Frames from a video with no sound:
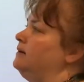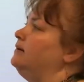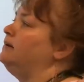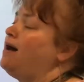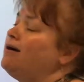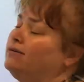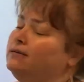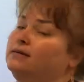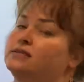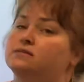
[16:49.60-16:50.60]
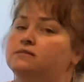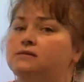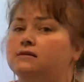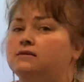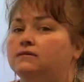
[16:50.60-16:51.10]
Now, this one's
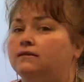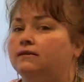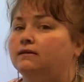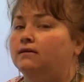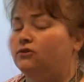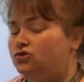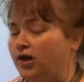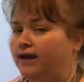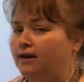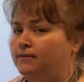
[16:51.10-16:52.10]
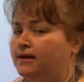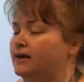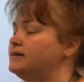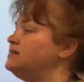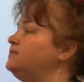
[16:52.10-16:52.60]
a little tricky,
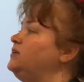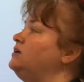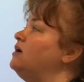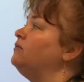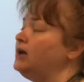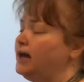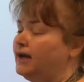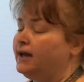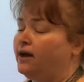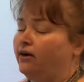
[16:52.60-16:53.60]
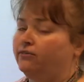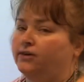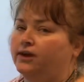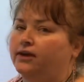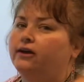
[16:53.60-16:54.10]
because if you don't read it
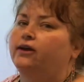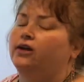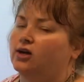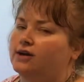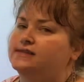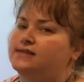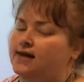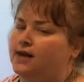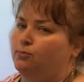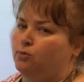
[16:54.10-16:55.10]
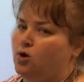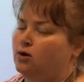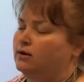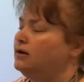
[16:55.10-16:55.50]
carefully, you're going to set it up wrong.